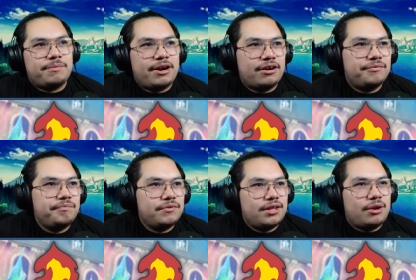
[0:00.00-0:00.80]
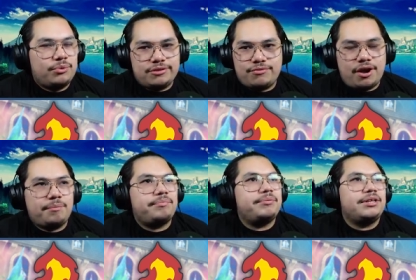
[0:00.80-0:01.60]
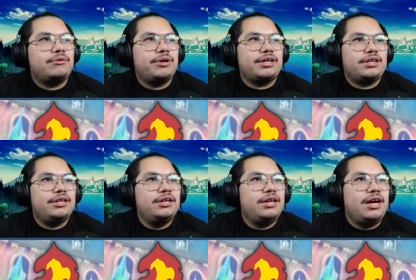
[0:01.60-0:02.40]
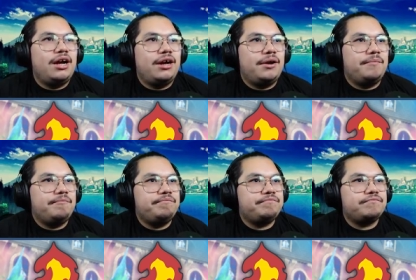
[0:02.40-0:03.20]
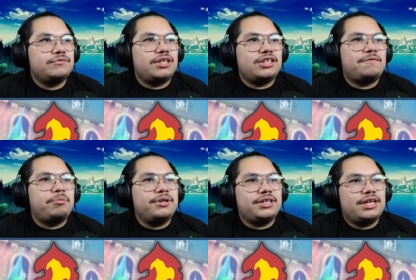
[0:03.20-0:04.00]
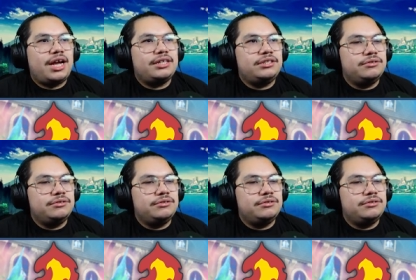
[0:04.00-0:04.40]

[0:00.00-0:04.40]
Power, and we drop pretty quick. Um, so at this point, I do